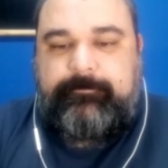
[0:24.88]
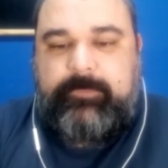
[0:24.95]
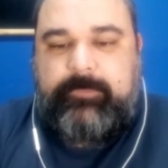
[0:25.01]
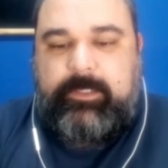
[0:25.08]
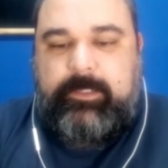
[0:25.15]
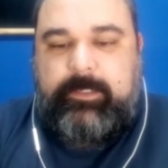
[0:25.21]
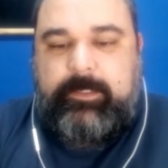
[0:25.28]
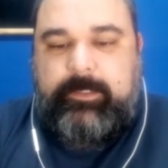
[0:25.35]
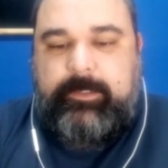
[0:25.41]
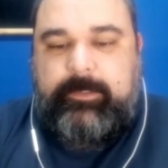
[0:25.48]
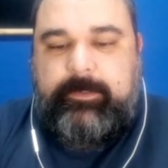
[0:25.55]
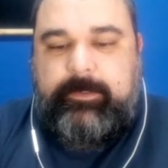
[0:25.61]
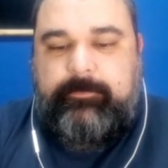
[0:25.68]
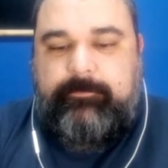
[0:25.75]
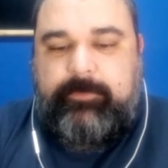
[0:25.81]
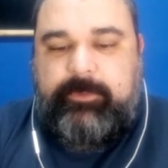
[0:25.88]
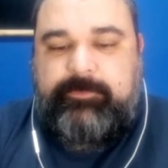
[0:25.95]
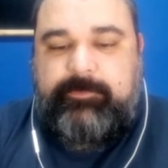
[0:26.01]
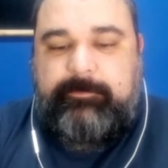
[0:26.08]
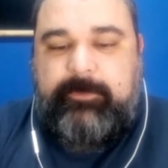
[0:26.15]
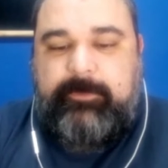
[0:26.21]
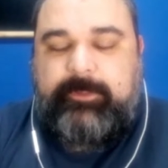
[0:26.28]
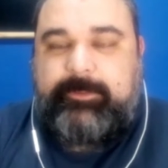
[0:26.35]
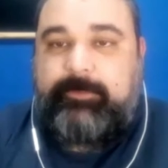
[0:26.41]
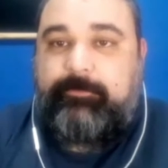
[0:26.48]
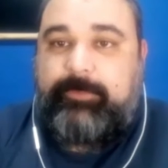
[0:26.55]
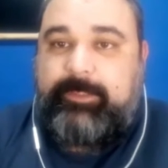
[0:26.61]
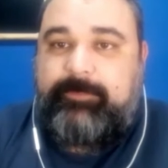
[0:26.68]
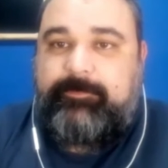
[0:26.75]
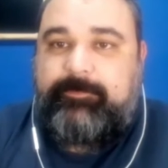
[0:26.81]
for some other
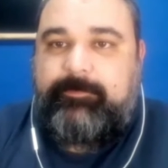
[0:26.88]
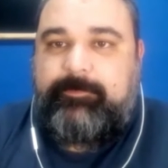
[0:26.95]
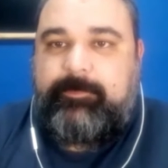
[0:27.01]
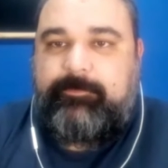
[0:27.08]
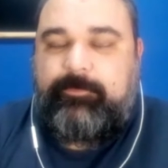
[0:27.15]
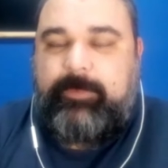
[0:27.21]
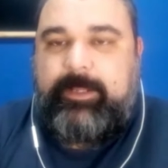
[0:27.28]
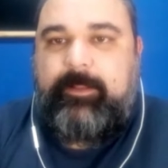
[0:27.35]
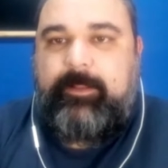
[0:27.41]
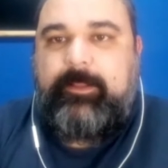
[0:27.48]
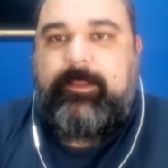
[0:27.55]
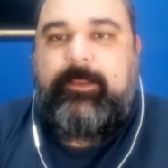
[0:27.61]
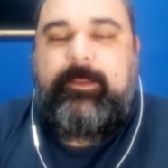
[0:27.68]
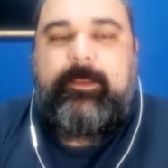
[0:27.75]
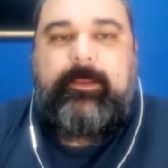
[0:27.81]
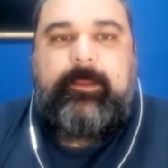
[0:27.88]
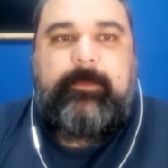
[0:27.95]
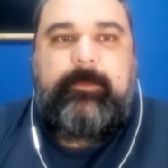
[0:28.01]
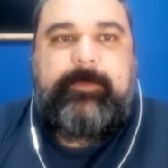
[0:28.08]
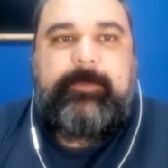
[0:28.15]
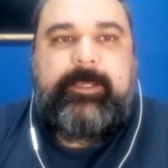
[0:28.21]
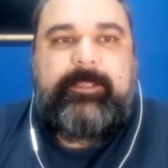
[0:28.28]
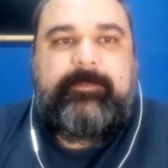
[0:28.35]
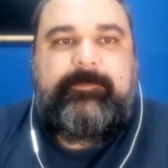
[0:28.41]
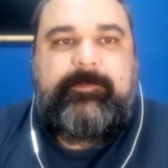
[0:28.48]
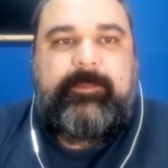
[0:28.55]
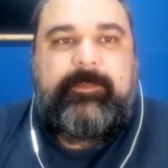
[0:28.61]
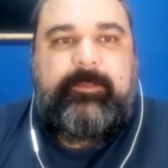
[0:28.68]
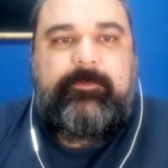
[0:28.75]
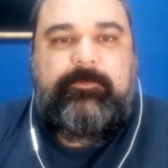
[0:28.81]
reasons as well, but
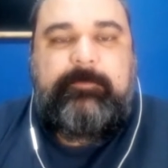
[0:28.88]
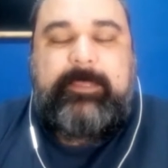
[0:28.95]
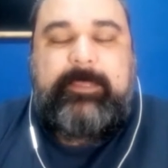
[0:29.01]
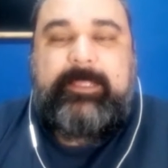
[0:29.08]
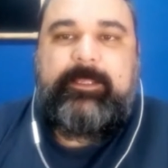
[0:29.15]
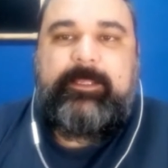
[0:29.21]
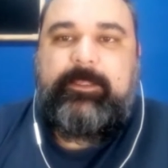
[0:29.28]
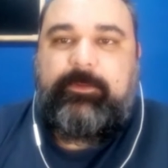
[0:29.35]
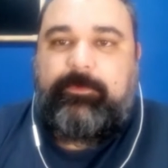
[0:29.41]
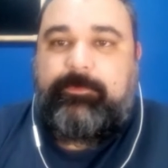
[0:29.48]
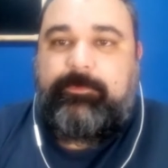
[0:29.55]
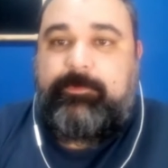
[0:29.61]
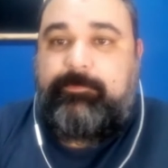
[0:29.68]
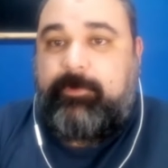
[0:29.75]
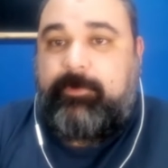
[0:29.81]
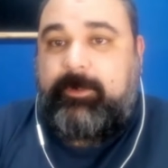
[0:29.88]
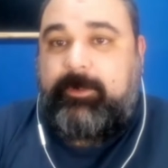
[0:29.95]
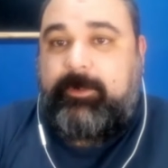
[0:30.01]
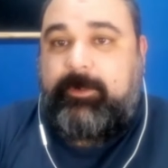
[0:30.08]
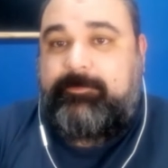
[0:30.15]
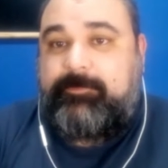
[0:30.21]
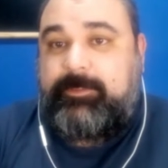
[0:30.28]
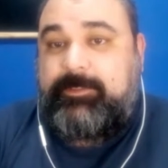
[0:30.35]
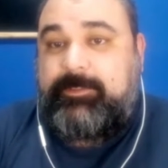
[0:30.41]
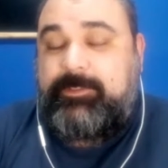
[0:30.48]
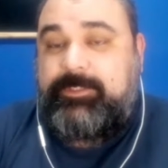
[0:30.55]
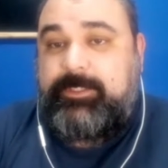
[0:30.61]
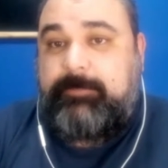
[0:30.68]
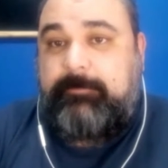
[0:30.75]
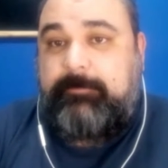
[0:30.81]
is mainly used for
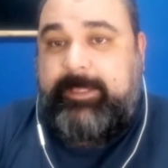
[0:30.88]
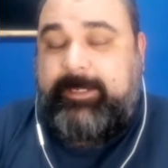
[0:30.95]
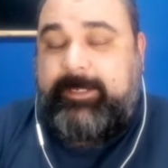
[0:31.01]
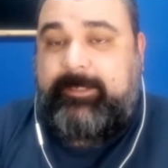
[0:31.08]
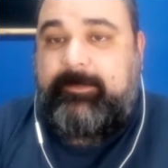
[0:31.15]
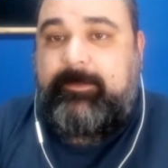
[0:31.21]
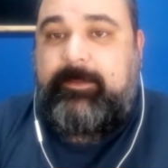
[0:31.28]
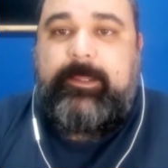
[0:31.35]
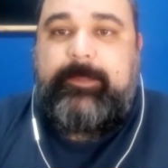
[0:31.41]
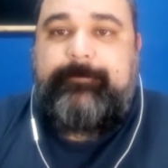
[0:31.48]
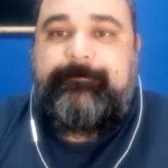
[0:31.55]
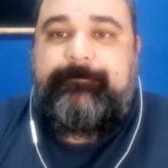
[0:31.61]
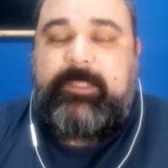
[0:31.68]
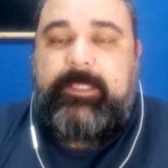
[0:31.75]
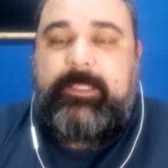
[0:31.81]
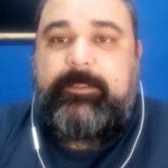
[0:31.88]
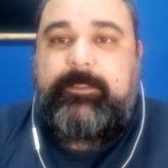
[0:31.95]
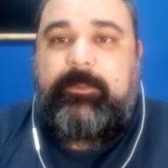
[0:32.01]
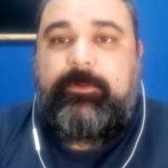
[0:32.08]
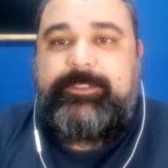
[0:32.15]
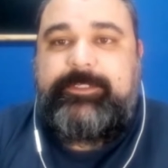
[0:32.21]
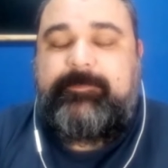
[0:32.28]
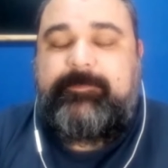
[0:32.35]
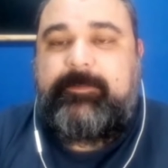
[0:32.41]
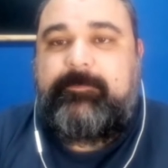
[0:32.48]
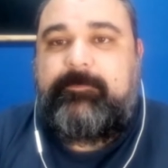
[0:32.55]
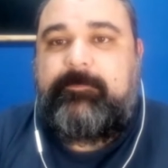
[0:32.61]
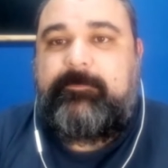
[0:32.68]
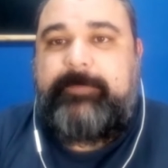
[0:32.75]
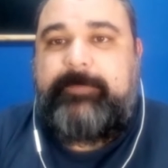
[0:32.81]
strategic planning. In the logistics
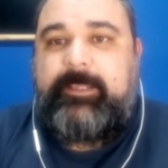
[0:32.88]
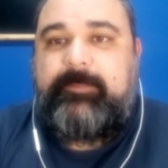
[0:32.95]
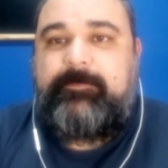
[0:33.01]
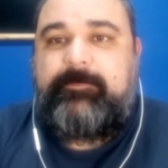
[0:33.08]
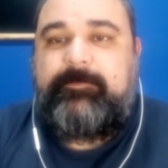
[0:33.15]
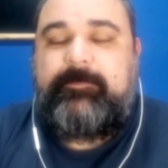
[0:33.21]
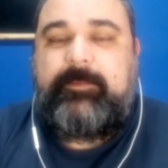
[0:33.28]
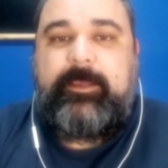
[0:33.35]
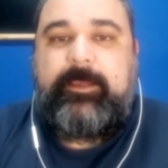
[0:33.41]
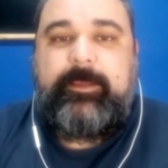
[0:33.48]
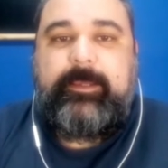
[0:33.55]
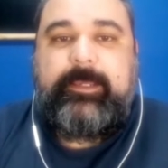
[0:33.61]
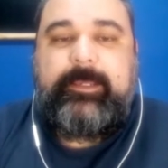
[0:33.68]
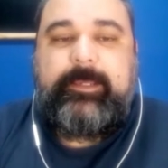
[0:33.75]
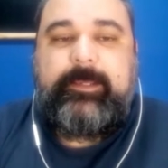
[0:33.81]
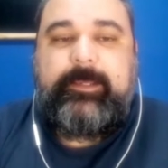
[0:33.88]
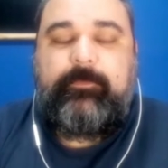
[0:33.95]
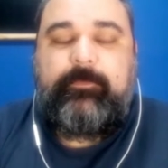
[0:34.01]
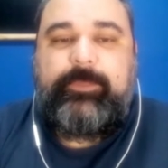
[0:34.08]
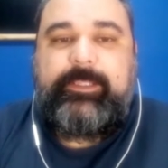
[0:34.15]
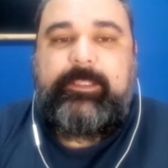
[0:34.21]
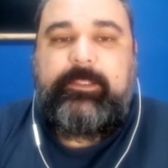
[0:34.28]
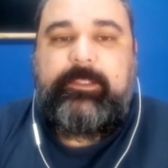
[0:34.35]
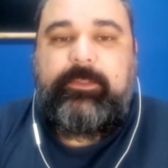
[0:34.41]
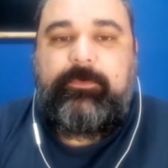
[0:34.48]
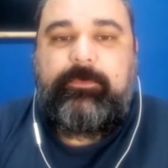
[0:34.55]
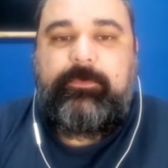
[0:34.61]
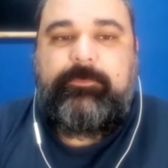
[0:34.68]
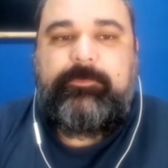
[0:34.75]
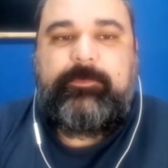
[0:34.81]
space, we
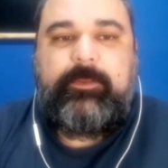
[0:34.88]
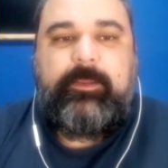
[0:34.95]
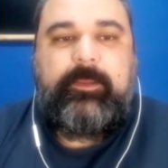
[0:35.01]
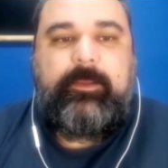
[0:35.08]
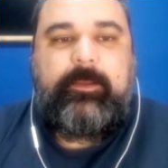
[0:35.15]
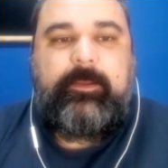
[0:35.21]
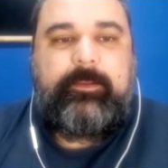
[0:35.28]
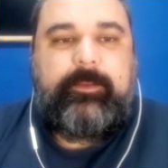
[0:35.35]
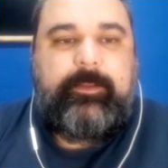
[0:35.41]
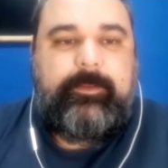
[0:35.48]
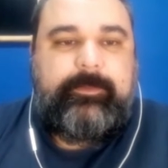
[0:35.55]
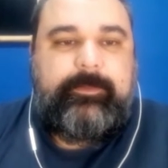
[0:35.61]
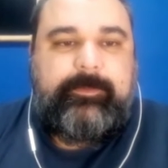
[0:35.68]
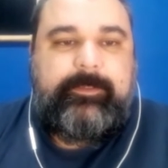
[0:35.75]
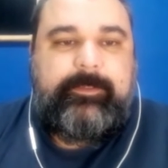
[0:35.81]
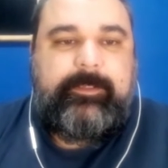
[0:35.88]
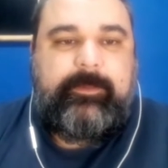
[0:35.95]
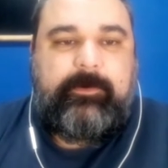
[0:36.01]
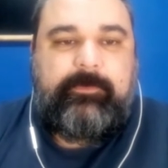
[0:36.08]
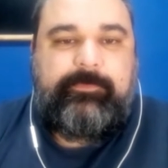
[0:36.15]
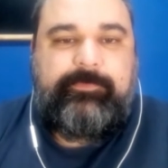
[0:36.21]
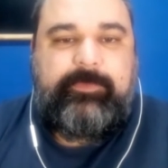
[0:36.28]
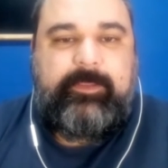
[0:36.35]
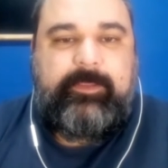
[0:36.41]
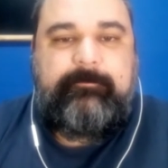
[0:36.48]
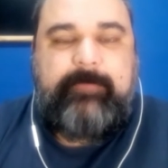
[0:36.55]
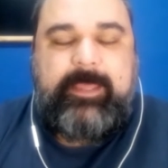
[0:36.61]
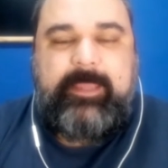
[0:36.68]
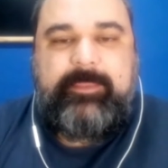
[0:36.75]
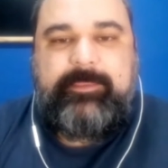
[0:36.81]
use the Delphi
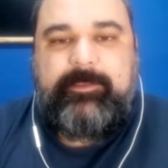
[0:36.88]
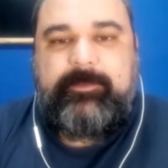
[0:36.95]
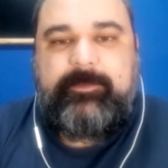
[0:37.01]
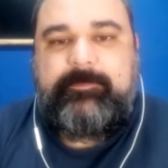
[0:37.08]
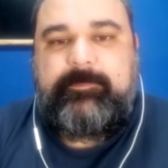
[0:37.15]
method